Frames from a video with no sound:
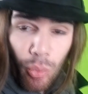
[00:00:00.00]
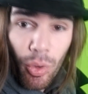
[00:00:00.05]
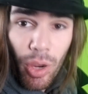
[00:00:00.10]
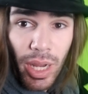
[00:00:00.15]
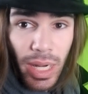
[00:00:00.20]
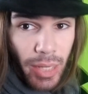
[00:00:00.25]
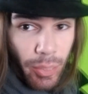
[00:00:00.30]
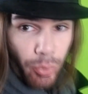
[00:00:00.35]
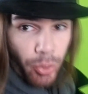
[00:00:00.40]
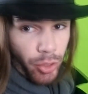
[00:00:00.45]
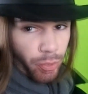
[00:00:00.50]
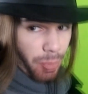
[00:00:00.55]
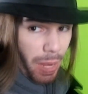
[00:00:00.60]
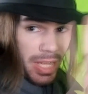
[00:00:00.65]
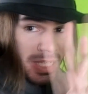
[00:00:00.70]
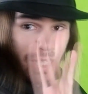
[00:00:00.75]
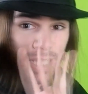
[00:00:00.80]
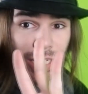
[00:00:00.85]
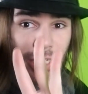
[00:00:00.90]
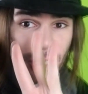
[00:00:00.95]
one, it was
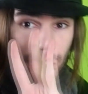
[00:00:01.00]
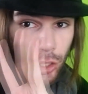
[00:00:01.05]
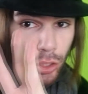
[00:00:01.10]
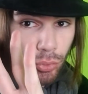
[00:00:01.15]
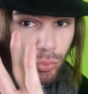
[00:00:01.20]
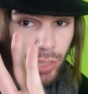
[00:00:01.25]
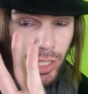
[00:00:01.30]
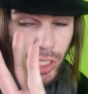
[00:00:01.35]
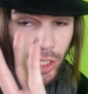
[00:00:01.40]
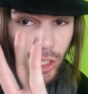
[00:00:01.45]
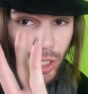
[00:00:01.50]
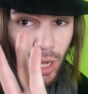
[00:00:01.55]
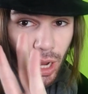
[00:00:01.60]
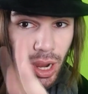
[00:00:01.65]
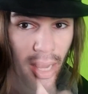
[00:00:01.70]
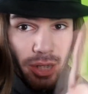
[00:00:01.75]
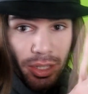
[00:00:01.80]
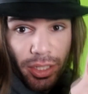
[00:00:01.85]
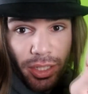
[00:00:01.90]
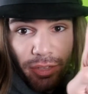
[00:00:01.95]
basically just 3
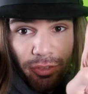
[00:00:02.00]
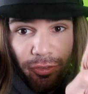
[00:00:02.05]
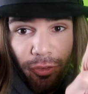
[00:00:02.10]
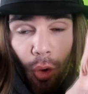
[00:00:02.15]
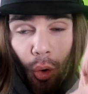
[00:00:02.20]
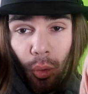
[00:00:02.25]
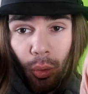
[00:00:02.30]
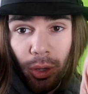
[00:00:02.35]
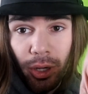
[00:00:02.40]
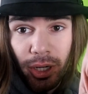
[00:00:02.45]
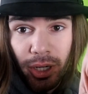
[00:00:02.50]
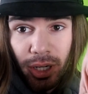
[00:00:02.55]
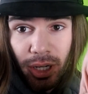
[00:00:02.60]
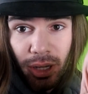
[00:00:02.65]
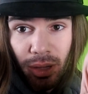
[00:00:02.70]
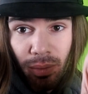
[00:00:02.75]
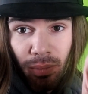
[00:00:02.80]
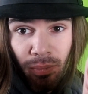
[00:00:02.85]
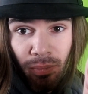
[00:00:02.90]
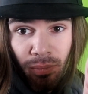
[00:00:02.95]
shots.
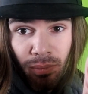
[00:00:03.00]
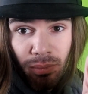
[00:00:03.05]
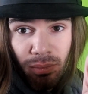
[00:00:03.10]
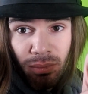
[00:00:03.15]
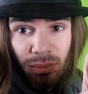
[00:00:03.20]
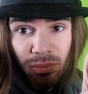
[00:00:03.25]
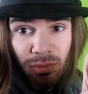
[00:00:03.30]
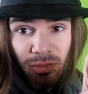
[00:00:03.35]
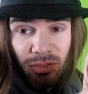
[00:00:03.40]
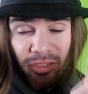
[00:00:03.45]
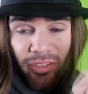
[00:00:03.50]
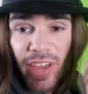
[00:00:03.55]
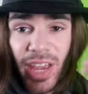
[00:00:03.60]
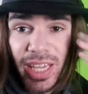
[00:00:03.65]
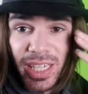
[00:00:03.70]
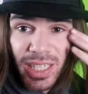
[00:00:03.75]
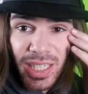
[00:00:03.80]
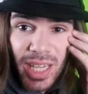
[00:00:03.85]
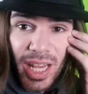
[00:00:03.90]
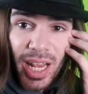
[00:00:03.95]
Forward,
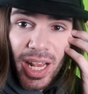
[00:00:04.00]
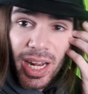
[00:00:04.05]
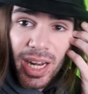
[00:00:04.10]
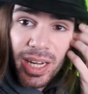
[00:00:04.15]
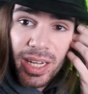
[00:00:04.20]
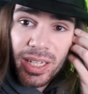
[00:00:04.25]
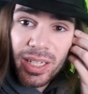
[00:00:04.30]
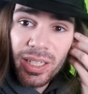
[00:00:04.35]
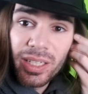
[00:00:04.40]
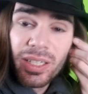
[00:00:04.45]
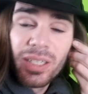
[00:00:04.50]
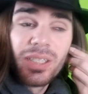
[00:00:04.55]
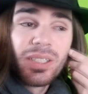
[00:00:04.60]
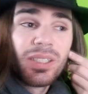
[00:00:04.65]
facing